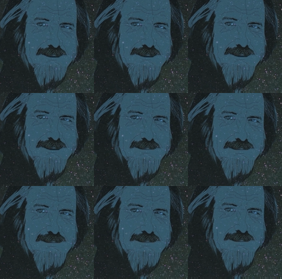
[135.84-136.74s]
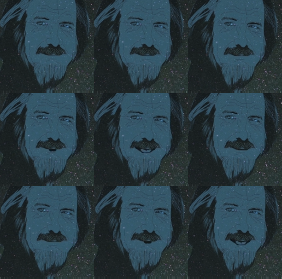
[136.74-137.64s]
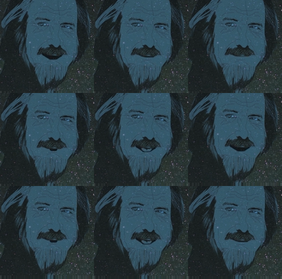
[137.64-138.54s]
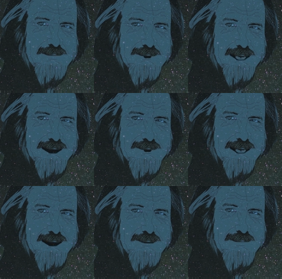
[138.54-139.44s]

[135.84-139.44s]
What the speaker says: and it is really impossible to tell whether anything that